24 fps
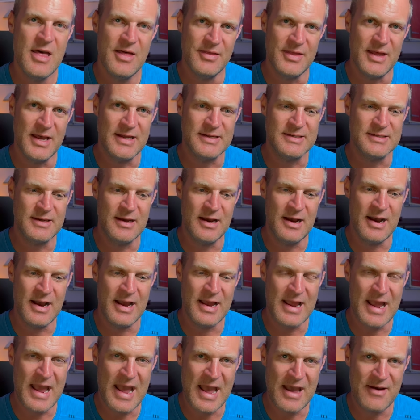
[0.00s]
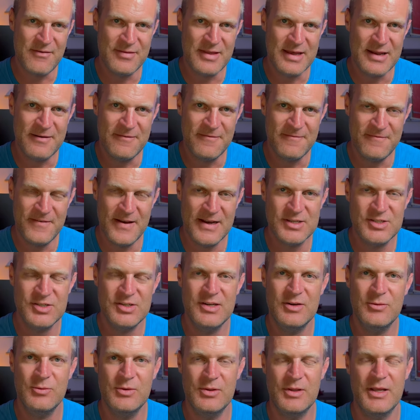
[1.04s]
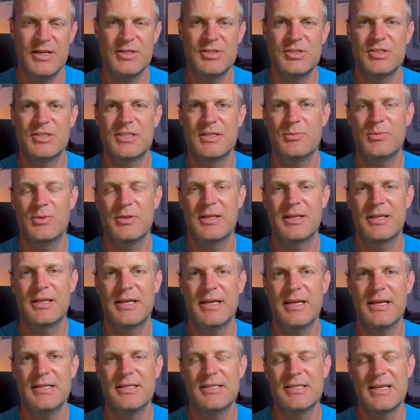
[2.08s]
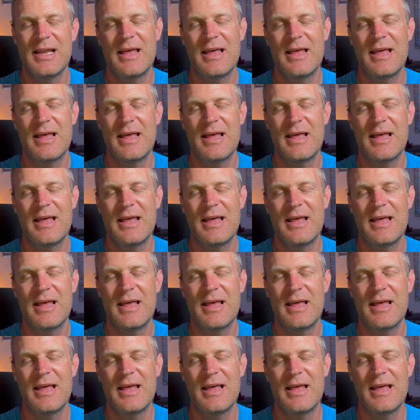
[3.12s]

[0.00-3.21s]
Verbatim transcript: that I have that affectionate relationship with the kids.